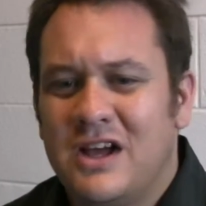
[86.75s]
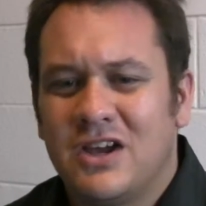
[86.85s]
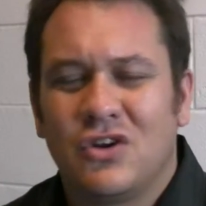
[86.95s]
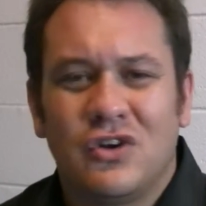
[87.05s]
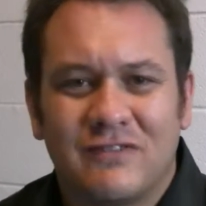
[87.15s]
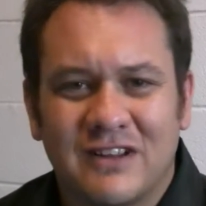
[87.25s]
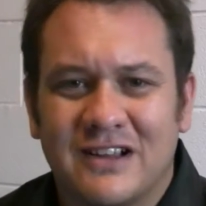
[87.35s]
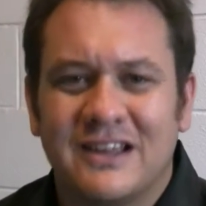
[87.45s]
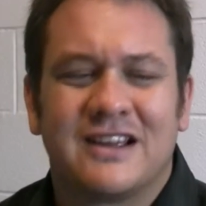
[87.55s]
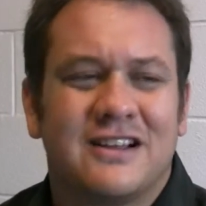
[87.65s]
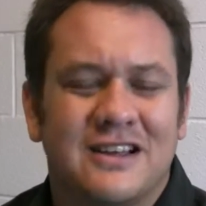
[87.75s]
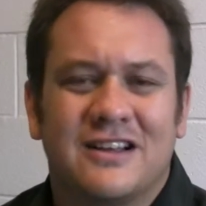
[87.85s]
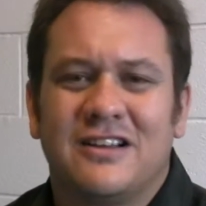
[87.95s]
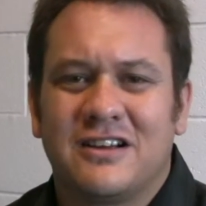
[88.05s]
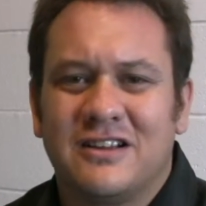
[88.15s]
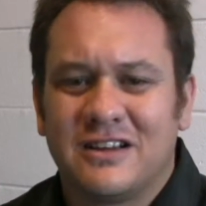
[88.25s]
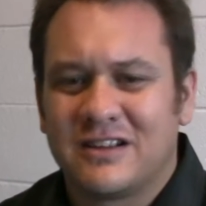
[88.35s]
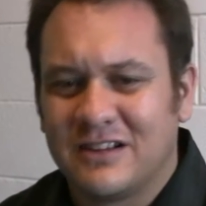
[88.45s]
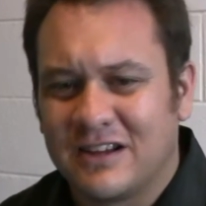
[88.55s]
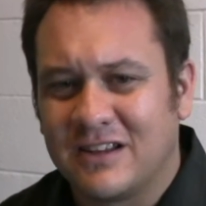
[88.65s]
You know, you have to
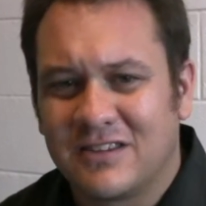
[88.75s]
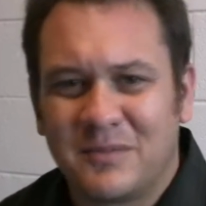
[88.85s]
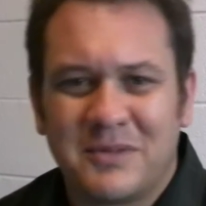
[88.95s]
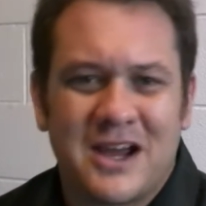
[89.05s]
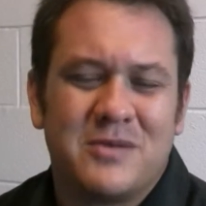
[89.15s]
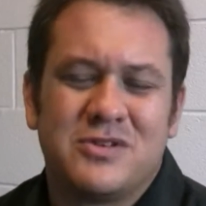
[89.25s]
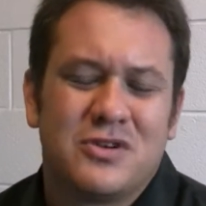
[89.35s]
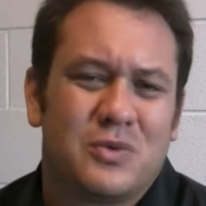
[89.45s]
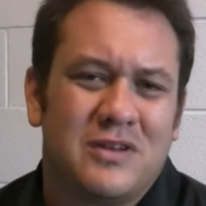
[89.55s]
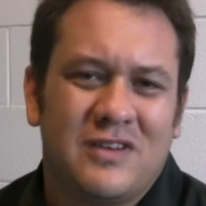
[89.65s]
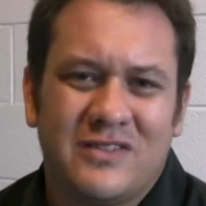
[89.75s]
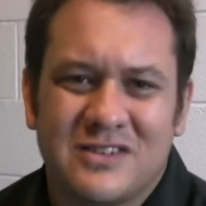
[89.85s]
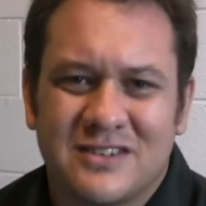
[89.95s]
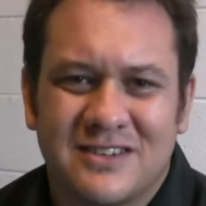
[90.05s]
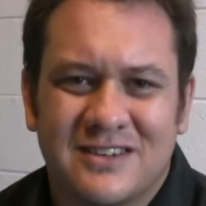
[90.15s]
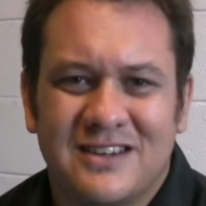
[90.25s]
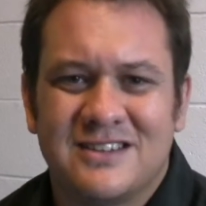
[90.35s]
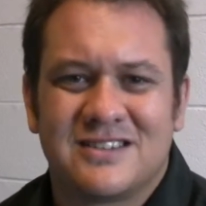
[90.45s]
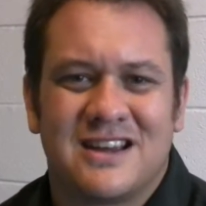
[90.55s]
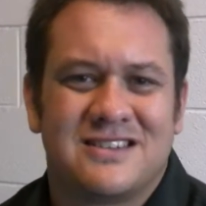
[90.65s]
click, and sometimes, you know, we've even seen
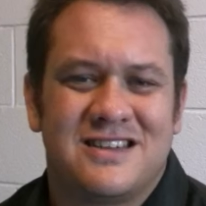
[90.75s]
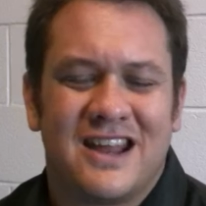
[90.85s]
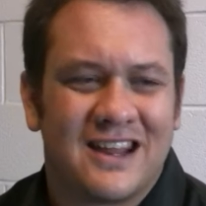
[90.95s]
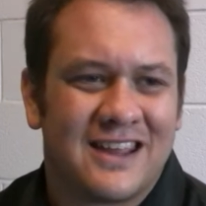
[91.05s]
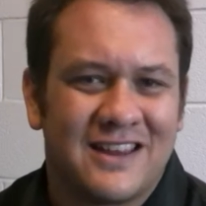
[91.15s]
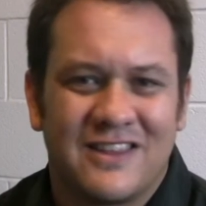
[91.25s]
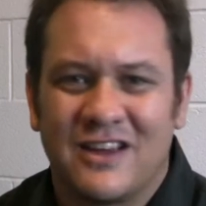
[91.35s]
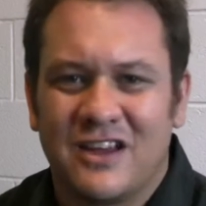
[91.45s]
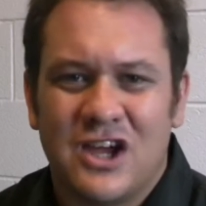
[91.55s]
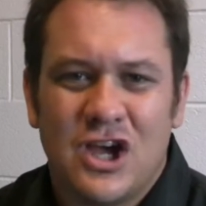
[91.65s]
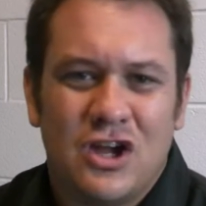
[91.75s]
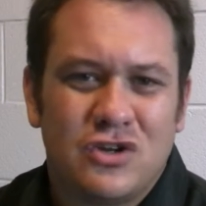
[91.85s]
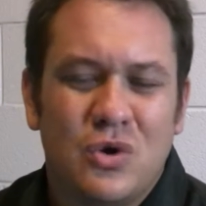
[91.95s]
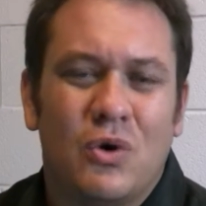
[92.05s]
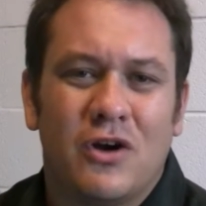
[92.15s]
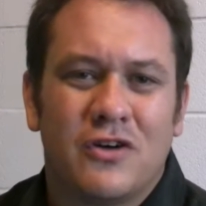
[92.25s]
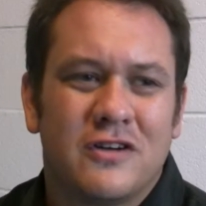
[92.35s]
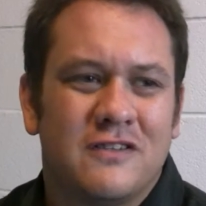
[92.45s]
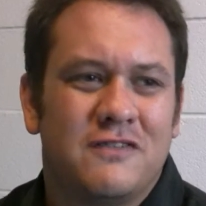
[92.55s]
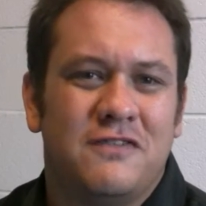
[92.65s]
sites done at like the
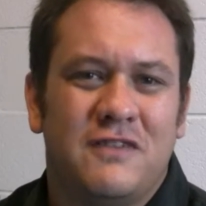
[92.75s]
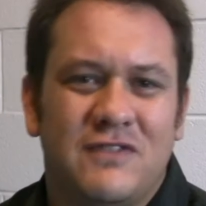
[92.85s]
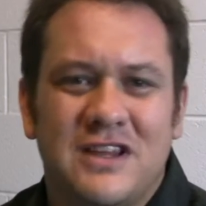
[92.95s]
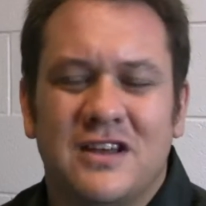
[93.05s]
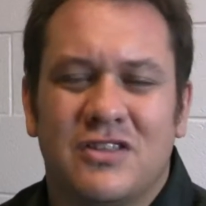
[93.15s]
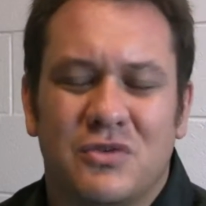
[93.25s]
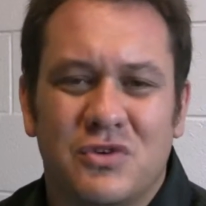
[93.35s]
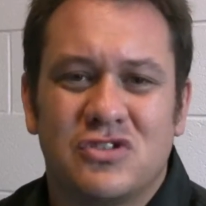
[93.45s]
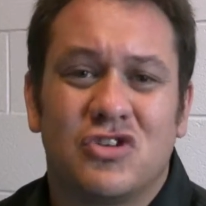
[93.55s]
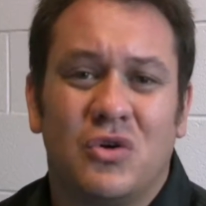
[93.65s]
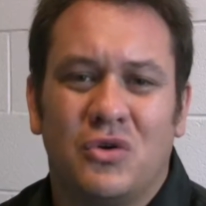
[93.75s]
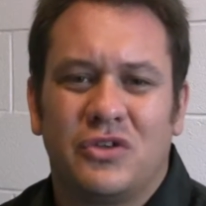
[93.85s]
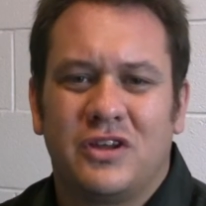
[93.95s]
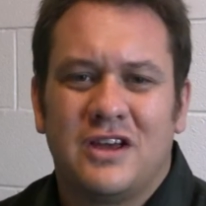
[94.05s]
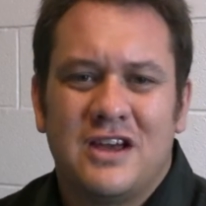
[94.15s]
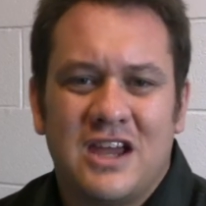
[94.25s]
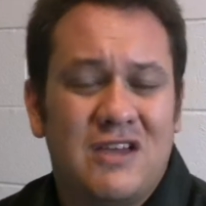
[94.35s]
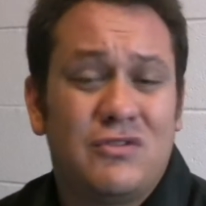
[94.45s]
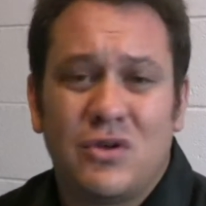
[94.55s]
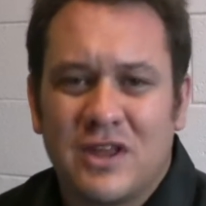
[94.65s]
250th result,
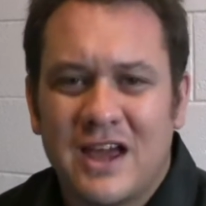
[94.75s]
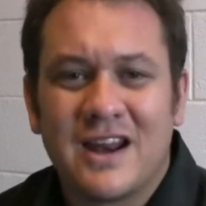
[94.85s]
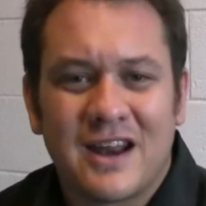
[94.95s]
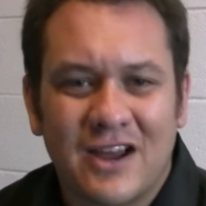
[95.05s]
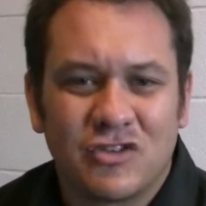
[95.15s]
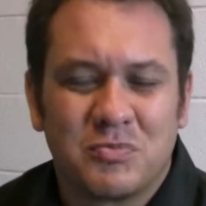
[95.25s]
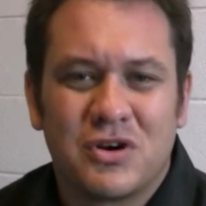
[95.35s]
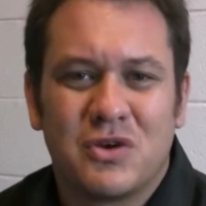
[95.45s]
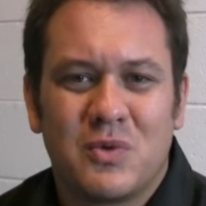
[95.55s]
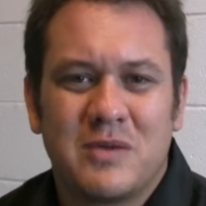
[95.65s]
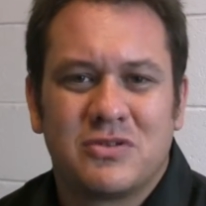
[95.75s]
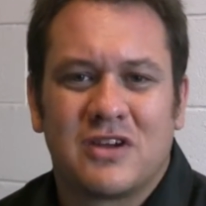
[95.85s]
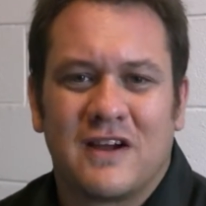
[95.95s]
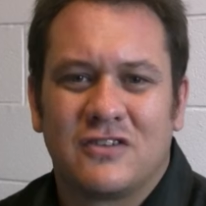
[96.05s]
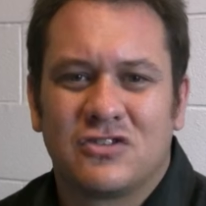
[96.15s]
even though they had a nice, pretty website.